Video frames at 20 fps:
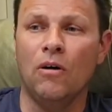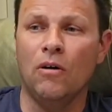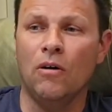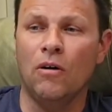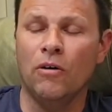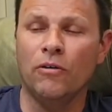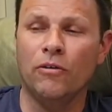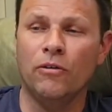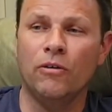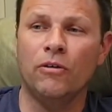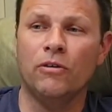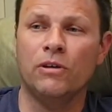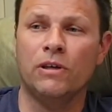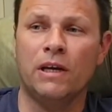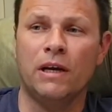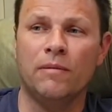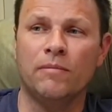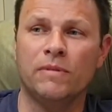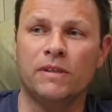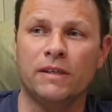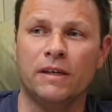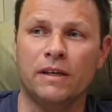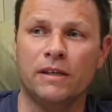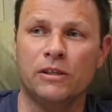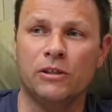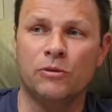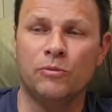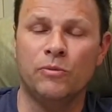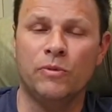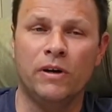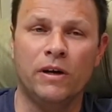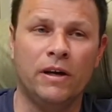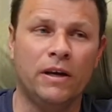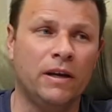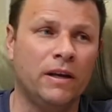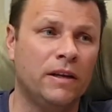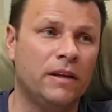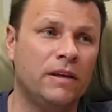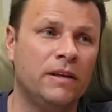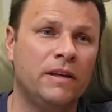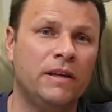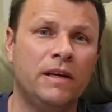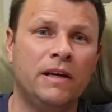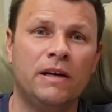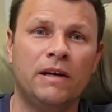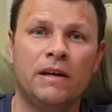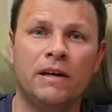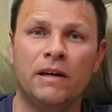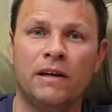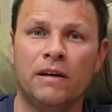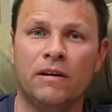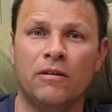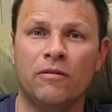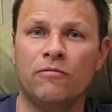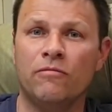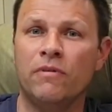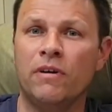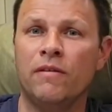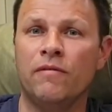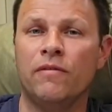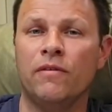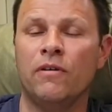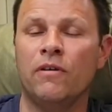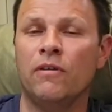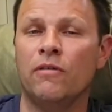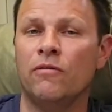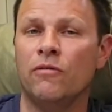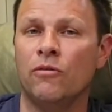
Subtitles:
on a campsite somewhere near a river